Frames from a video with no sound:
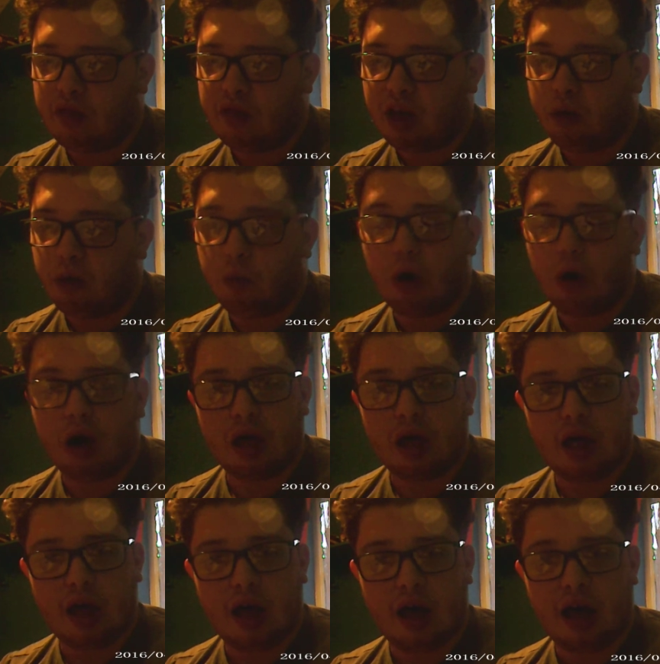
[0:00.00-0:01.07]
um,
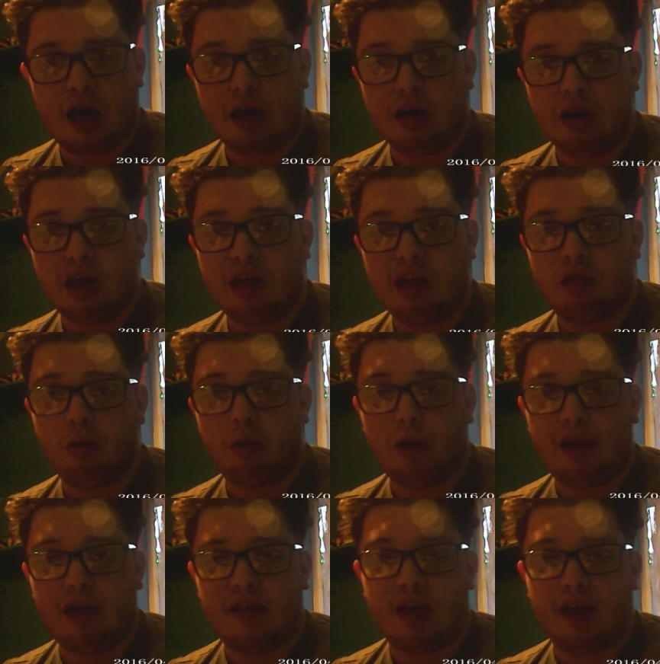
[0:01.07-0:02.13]
the way they
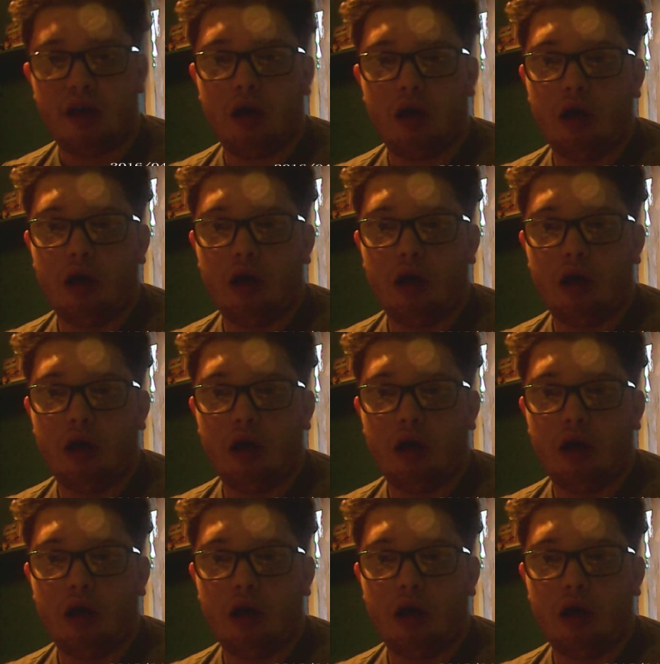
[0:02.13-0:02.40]
work it,